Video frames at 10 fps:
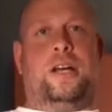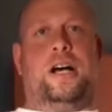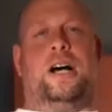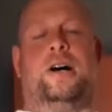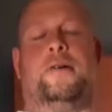
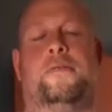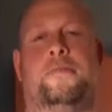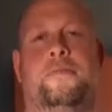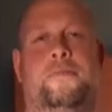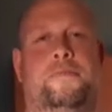
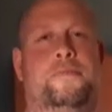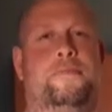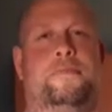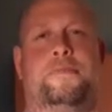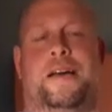
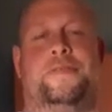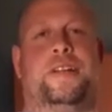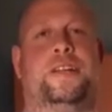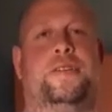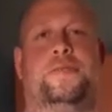my
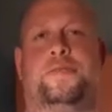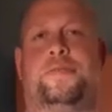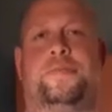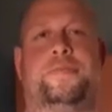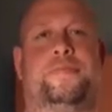videos.
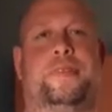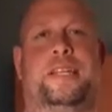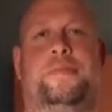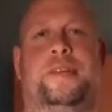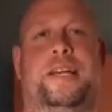
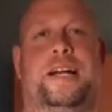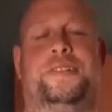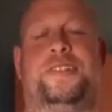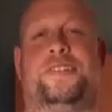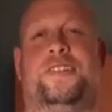Believe me, I
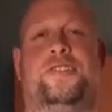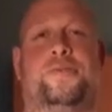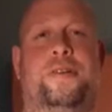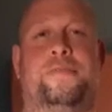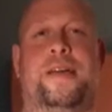just
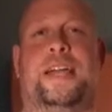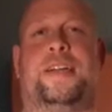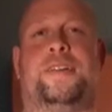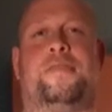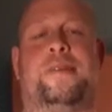enjoy
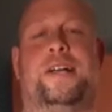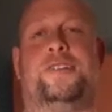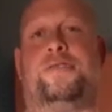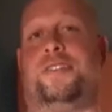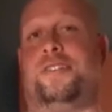making them. I
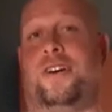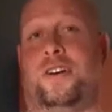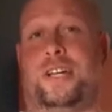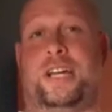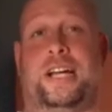enjoy
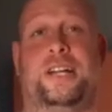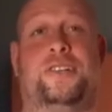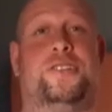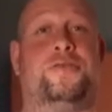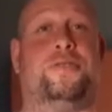talking. I
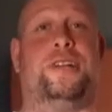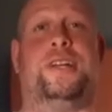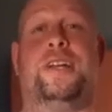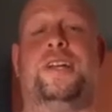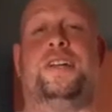enjoy
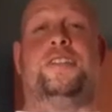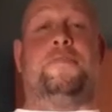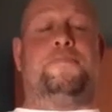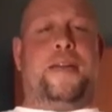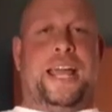
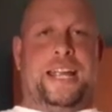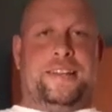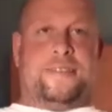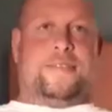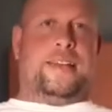
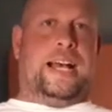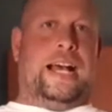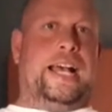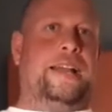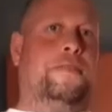debate.
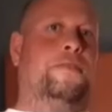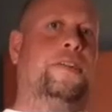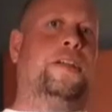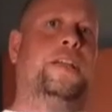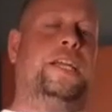I
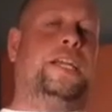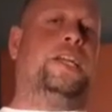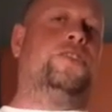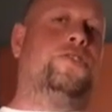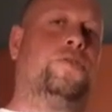really
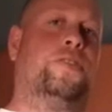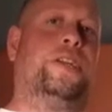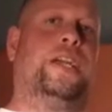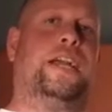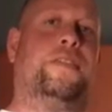
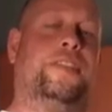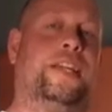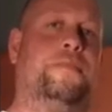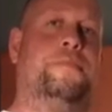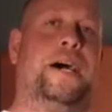enjoy
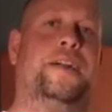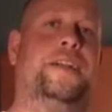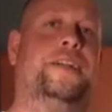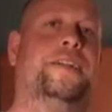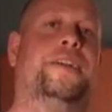everything about it.